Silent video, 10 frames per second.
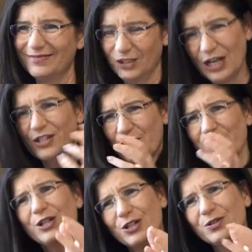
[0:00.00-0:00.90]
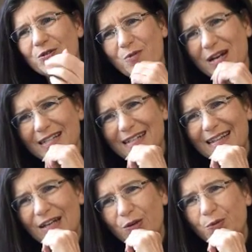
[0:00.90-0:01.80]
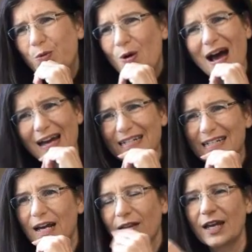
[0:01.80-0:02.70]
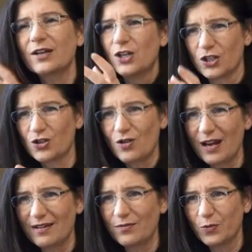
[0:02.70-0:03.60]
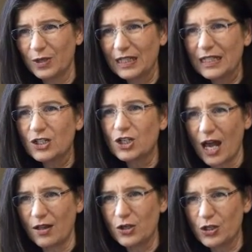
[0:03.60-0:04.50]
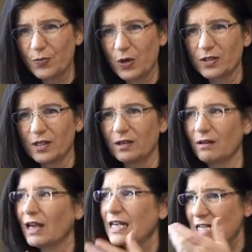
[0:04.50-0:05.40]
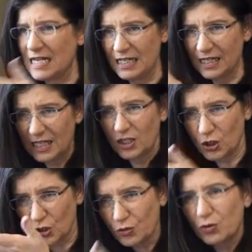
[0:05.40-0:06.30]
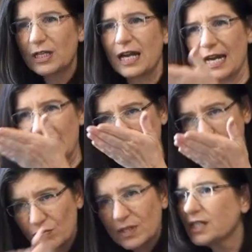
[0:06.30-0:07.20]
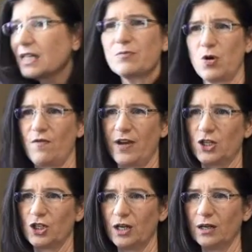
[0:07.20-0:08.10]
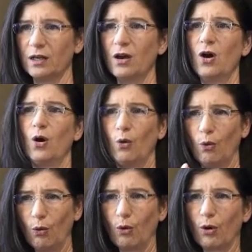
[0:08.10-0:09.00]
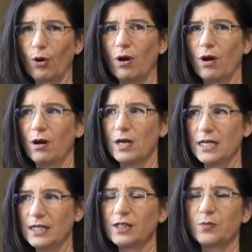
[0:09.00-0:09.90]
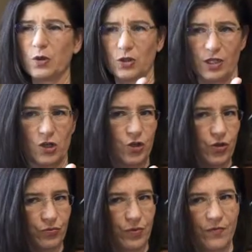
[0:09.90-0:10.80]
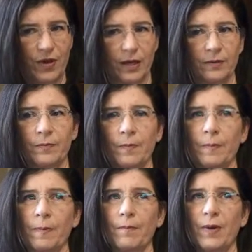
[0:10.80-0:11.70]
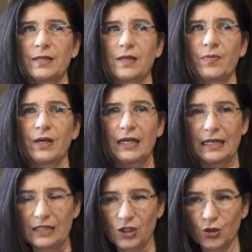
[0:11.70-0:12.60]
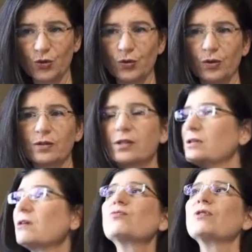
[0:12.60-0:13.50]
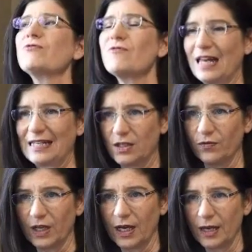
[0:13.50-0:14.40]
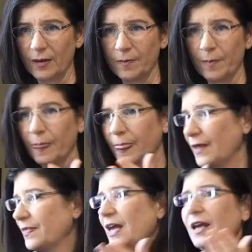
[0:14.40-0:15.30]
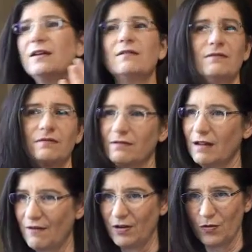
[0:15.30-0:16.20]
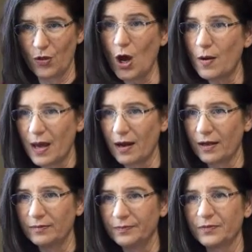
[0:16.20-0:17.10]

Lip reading: Yes, I really do. So what is it that you want? Like, to try to really challenge the person, like, is this truly an intrinsic motivation? Or is the person driven by something external so reflexively that they haven't even thought about it?